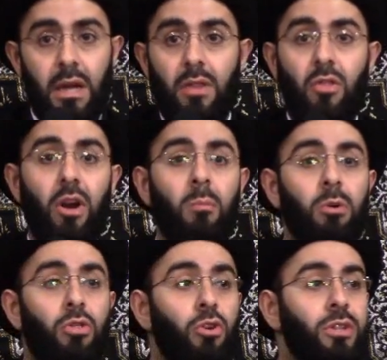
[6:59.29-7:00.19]
The
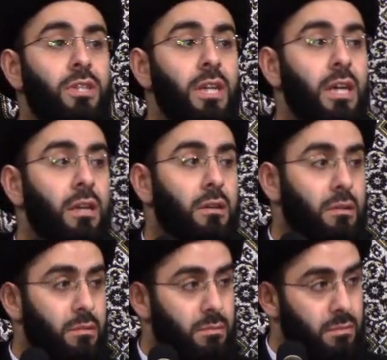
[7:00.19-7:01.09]
number
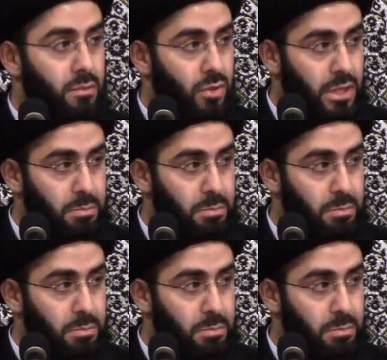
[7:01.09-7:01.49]
13, that's